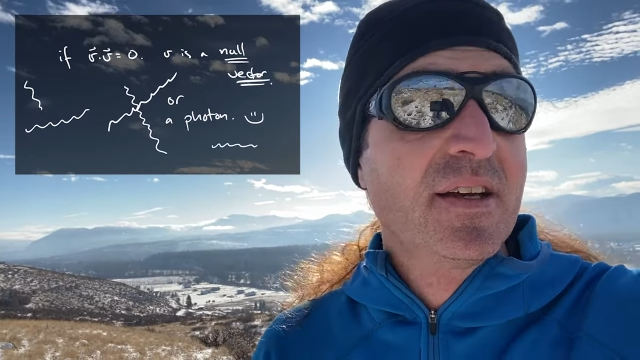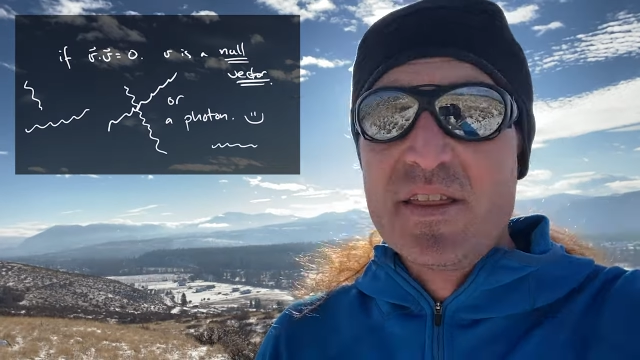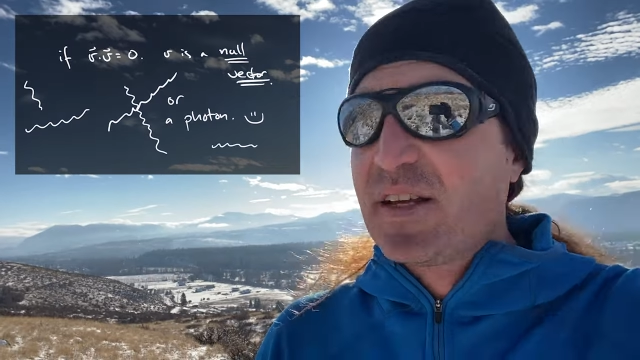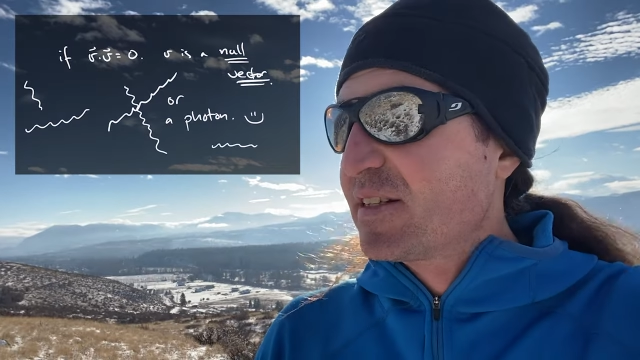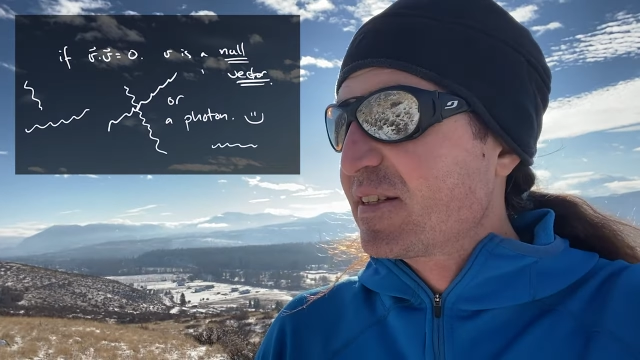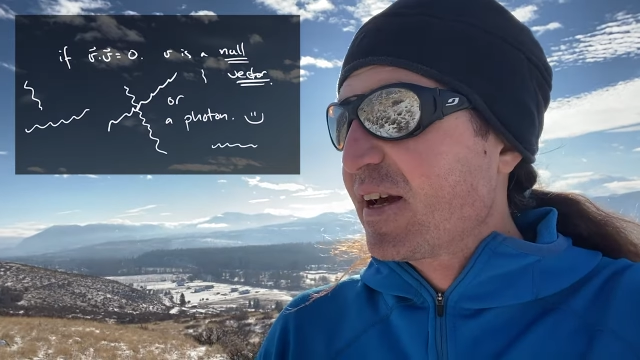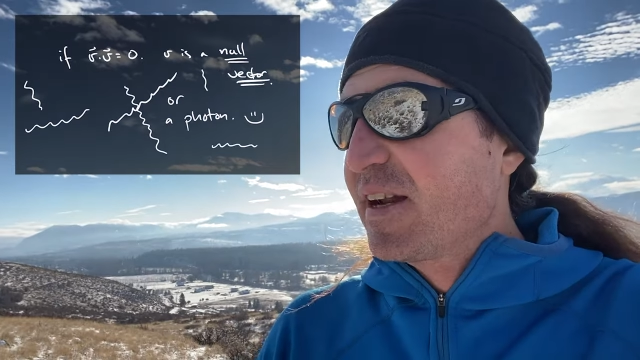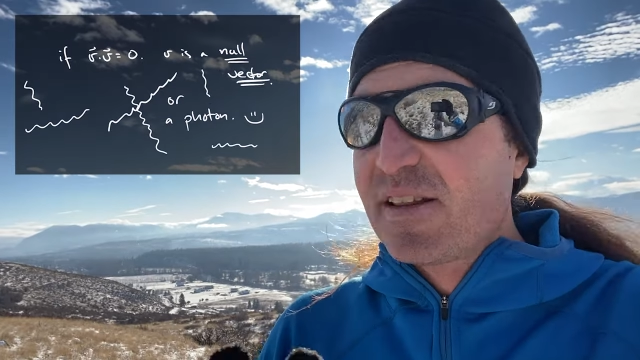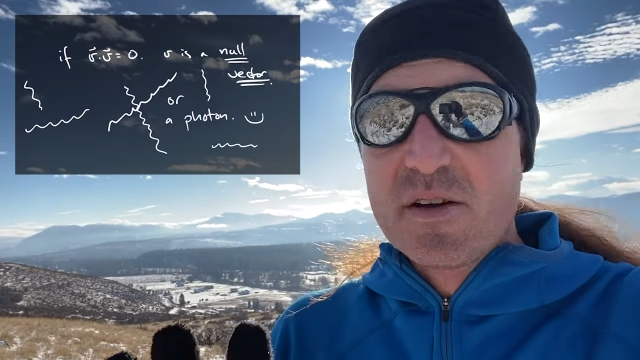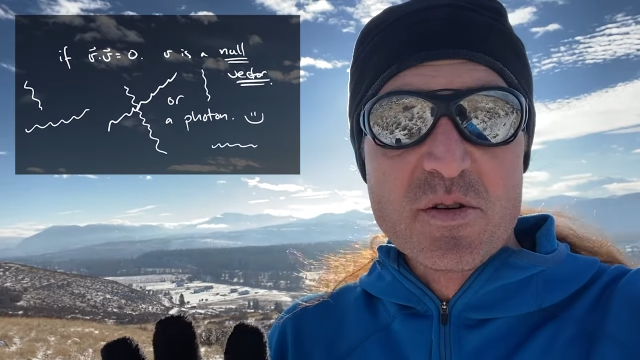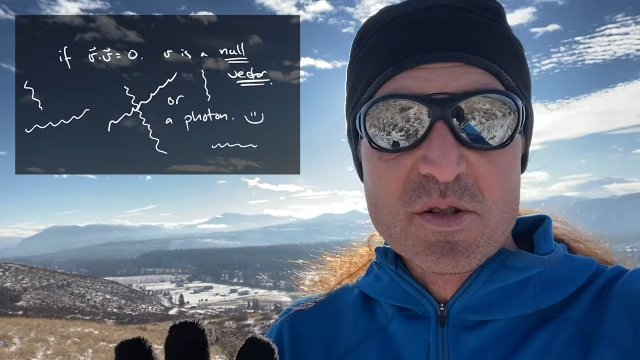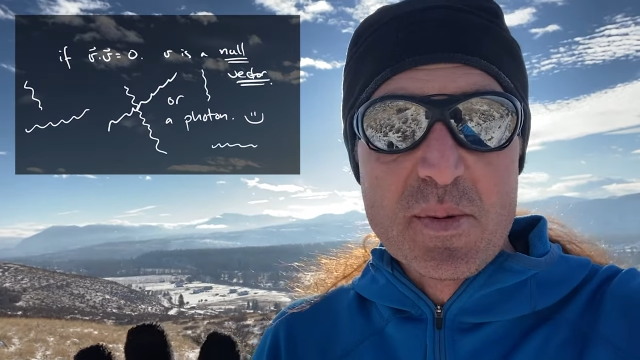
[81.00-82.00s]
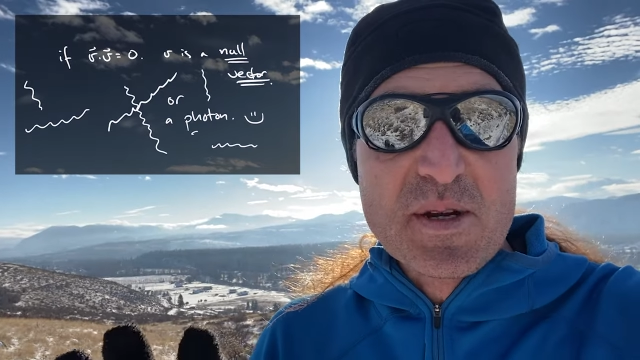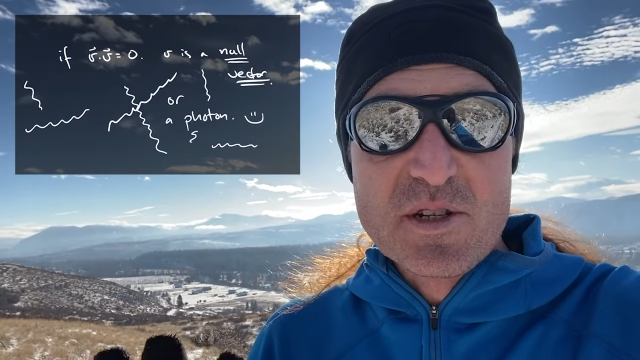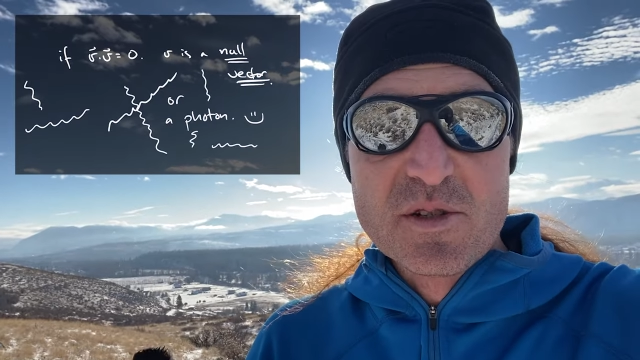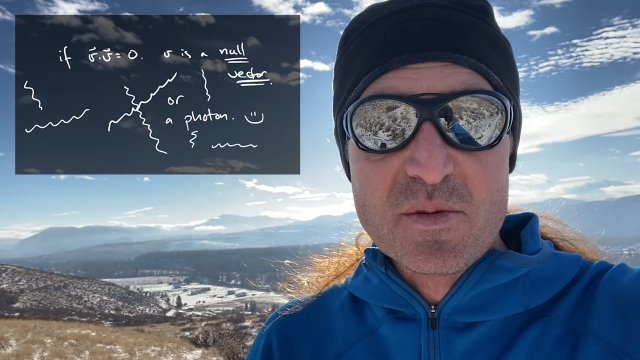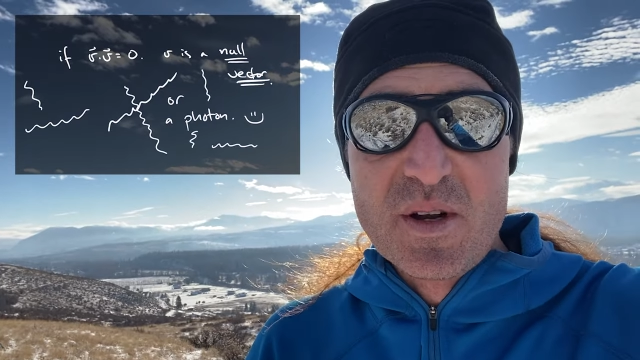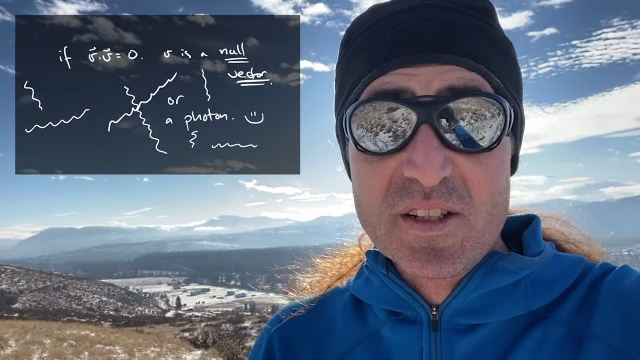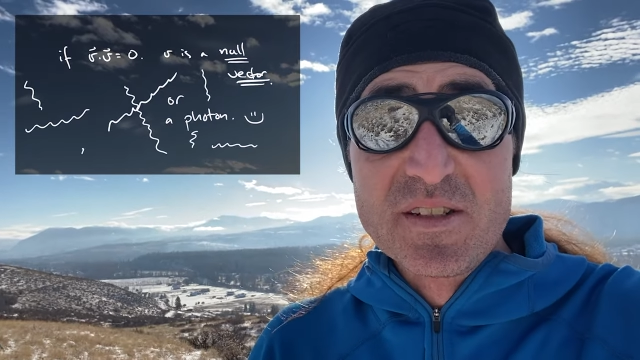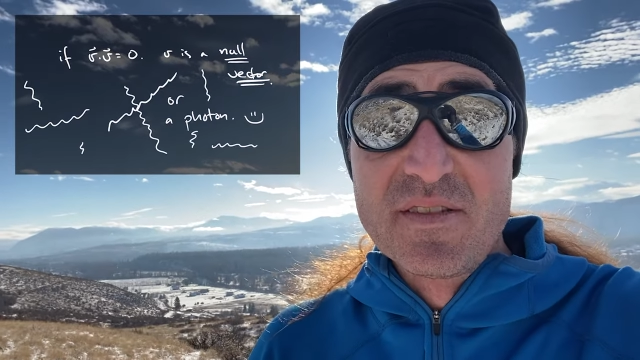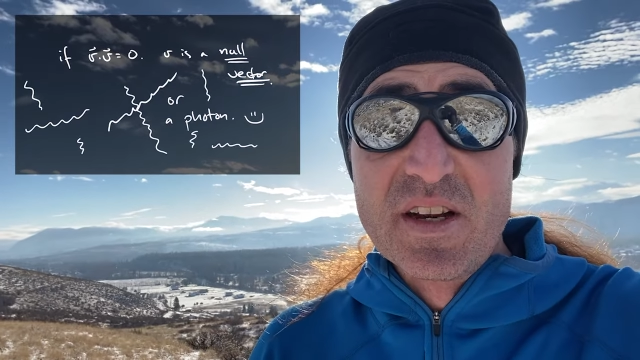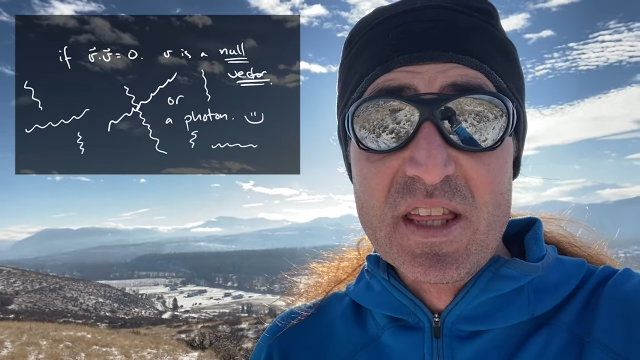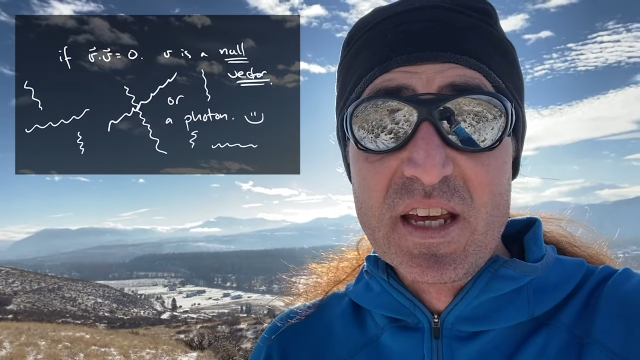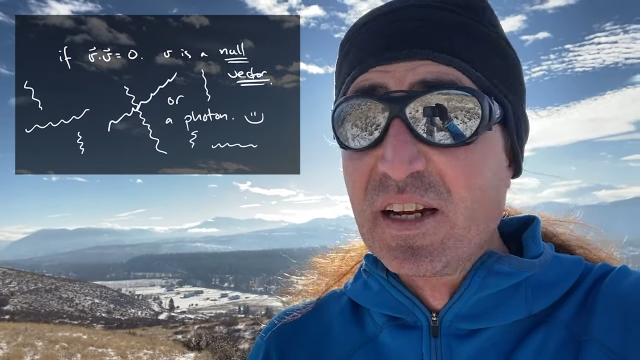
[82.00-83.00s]
That's kind of the whole special
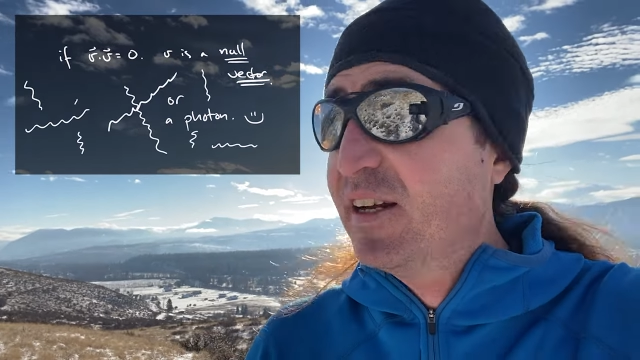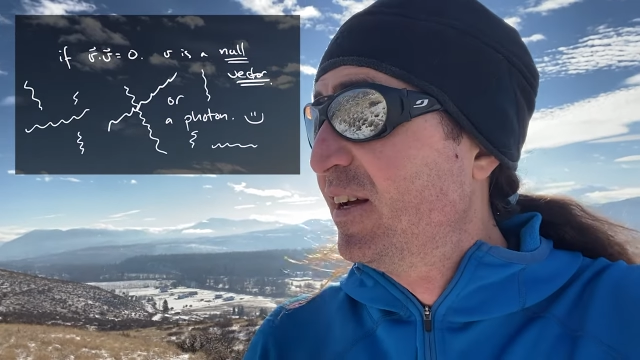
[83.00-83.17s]
relativity thing.